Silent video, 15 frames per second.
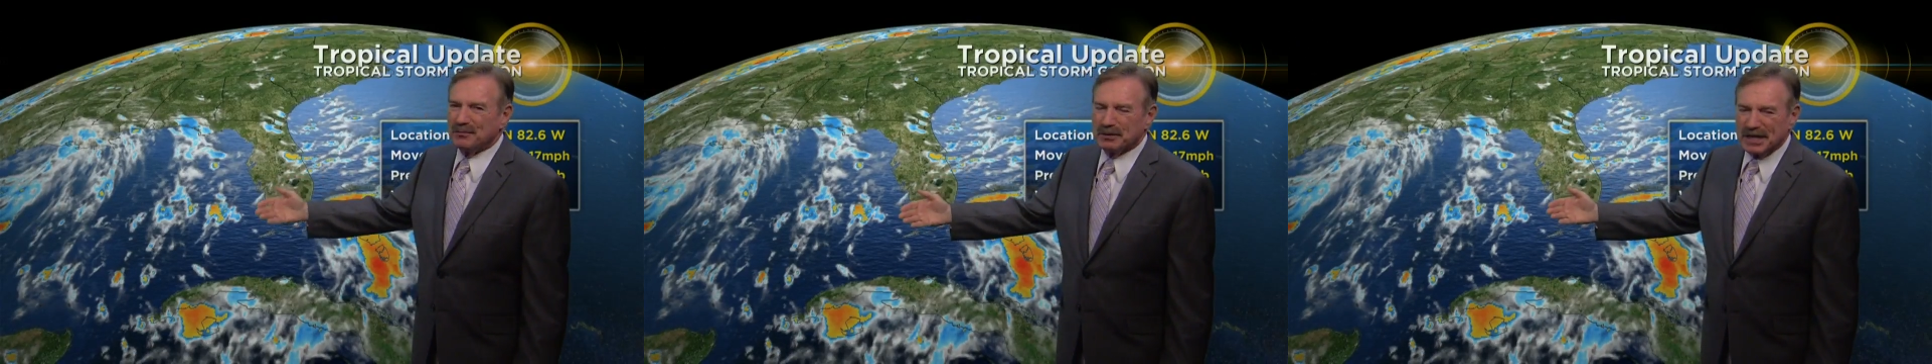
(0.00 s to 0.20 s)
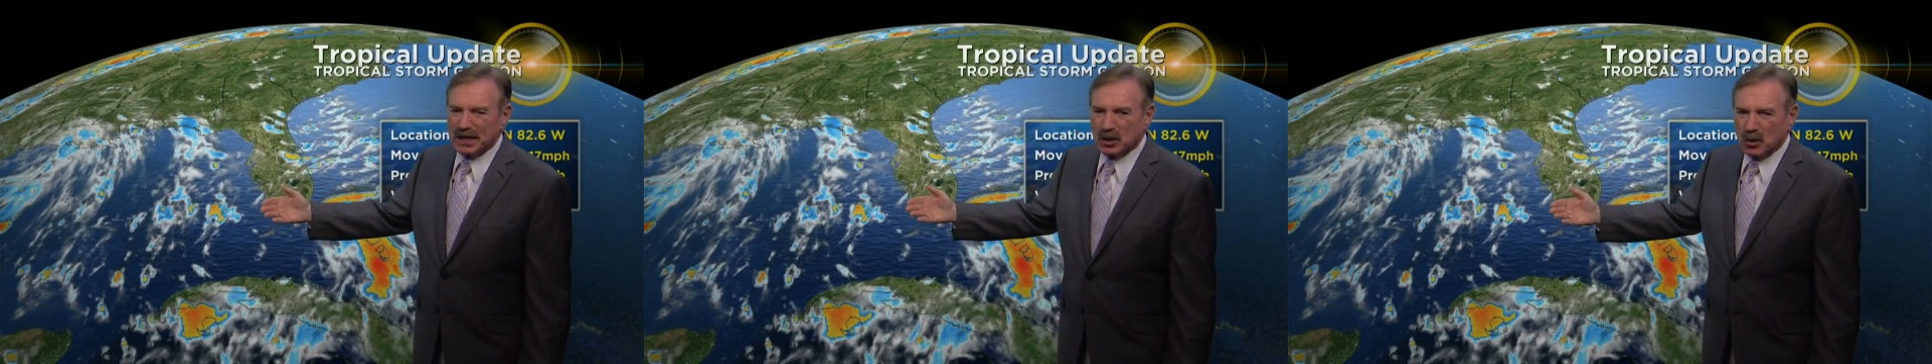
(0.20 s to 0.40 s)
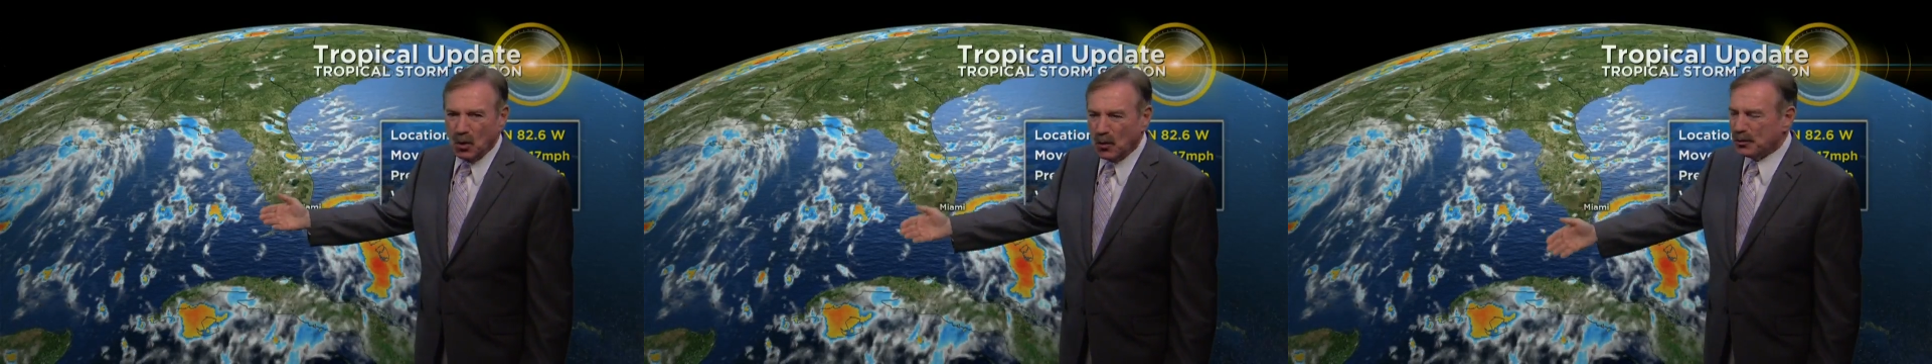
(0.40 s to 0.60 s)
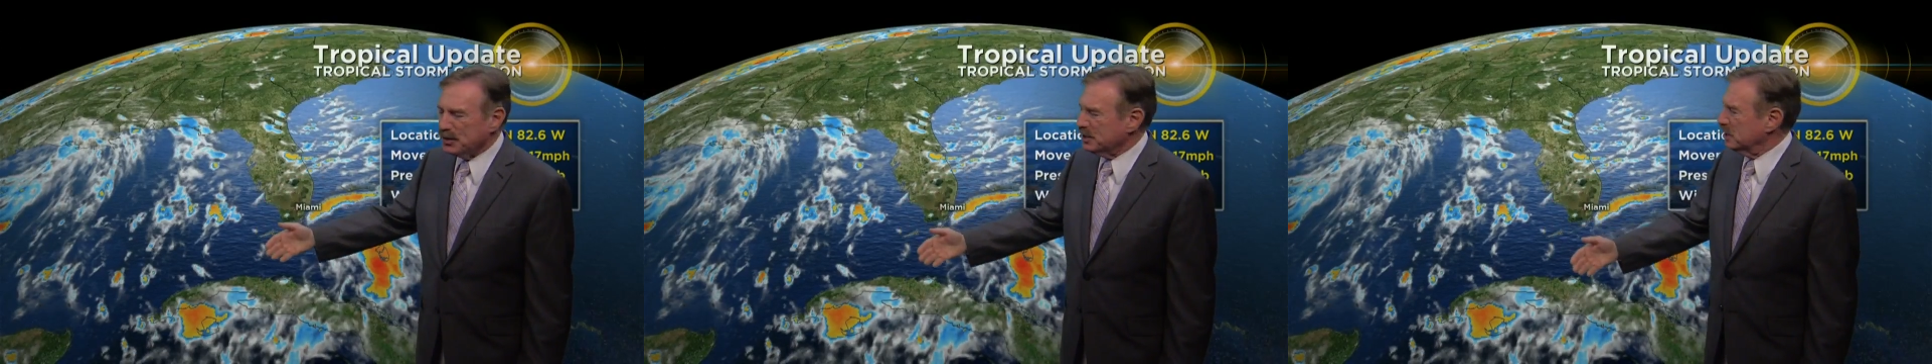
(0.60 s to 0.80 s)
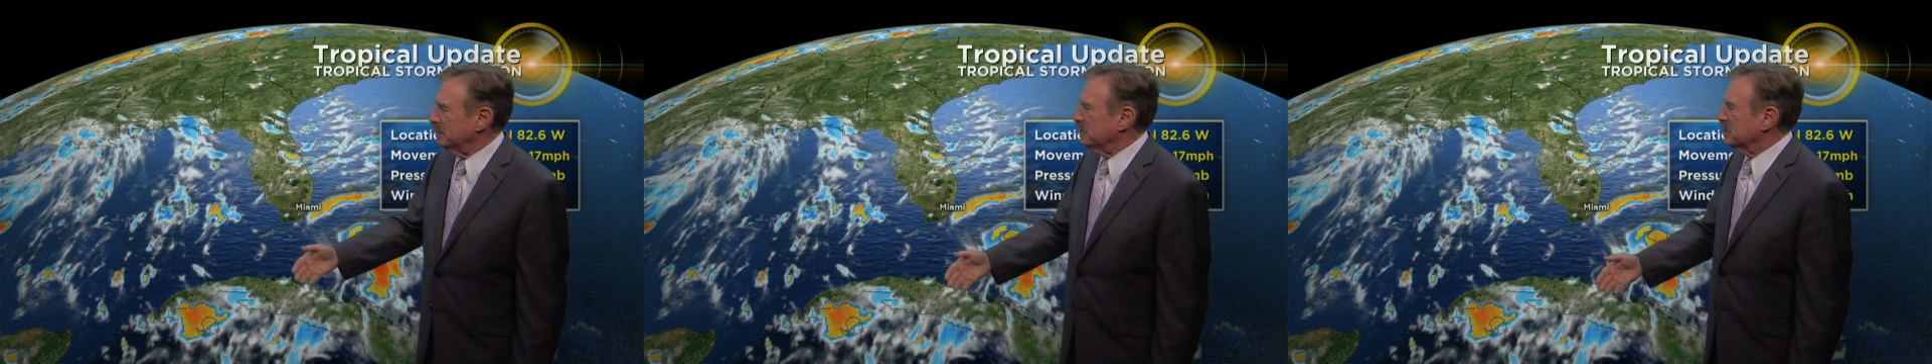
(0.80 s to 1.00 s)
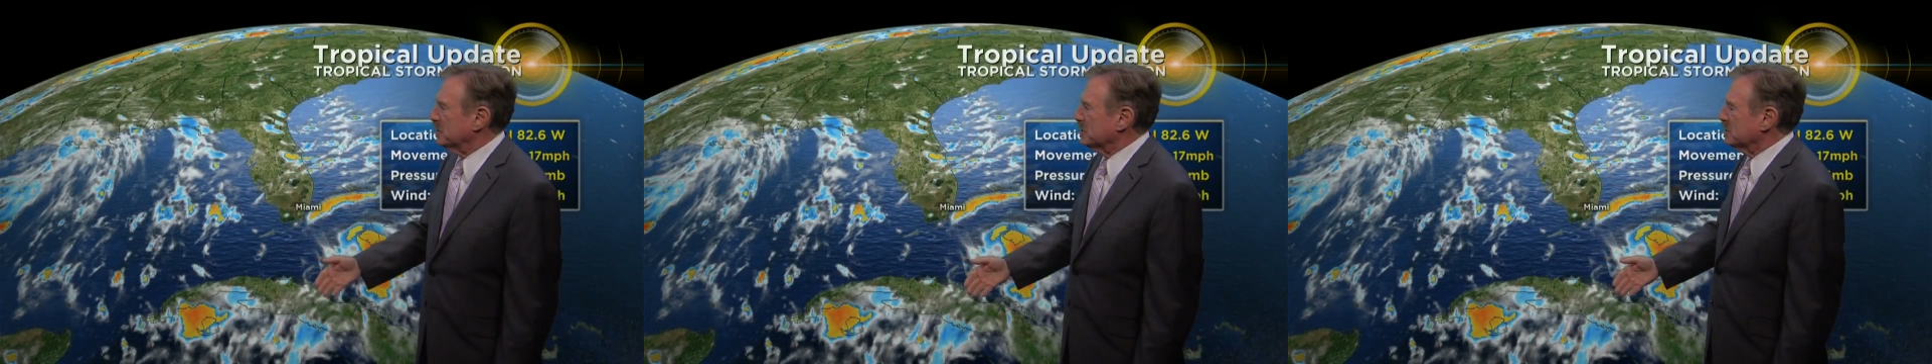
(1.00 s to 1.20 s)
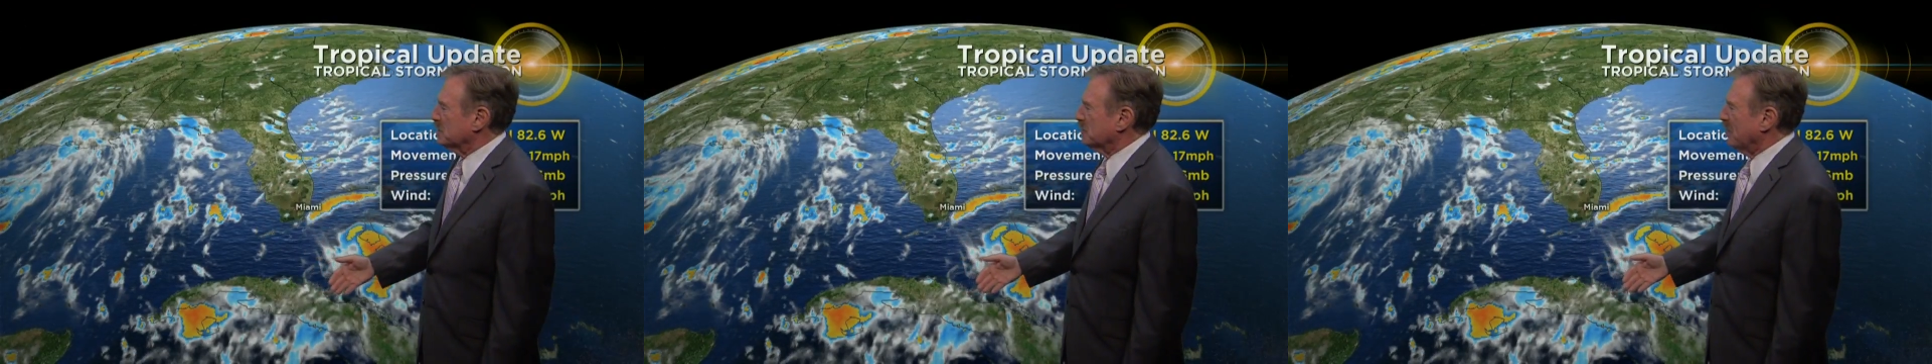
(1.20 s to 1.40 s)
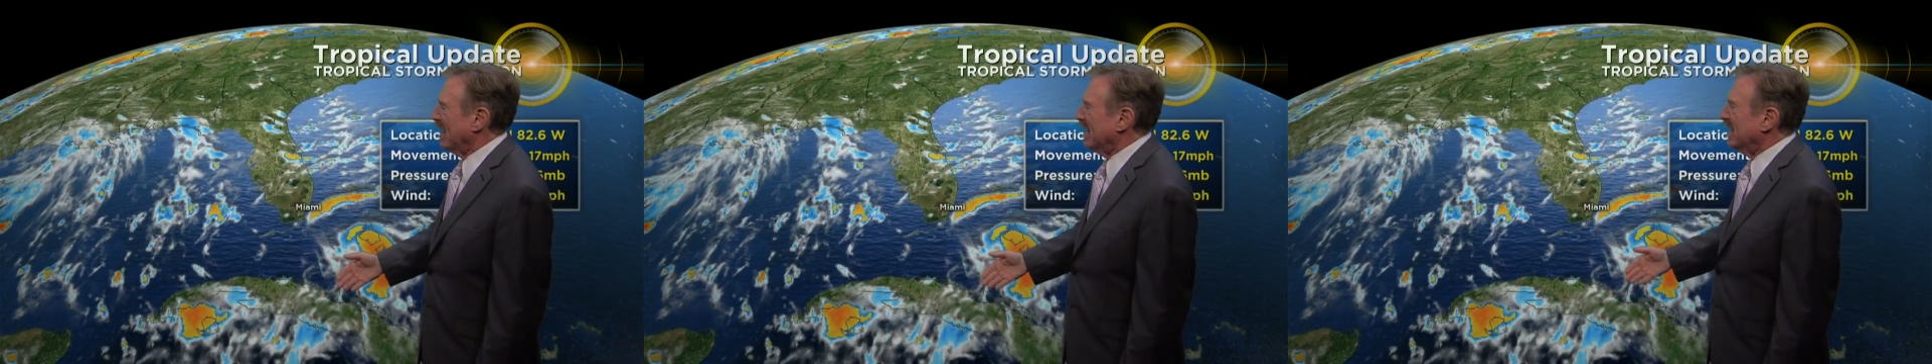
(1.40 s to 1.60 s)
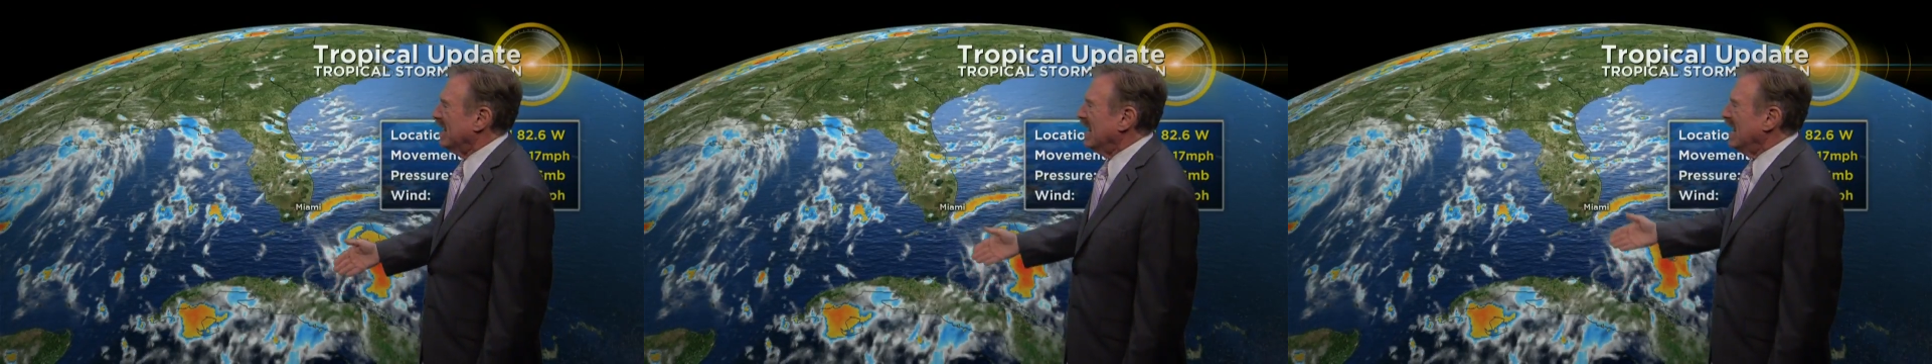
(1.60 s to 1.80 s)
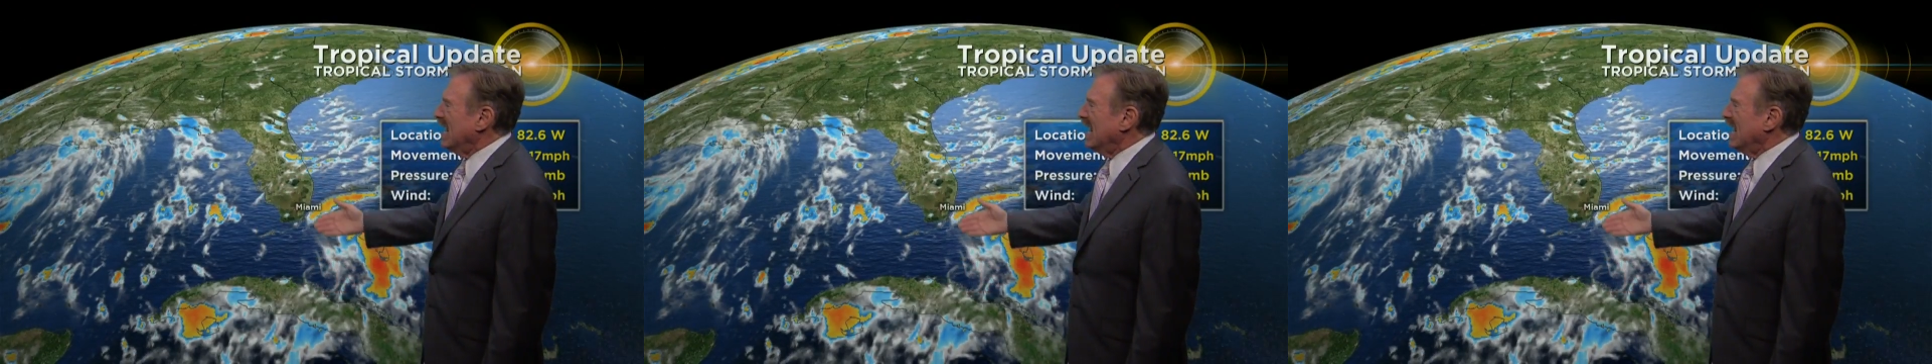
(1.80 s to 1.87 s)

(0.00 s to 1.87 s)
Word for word: three quarters inches of rain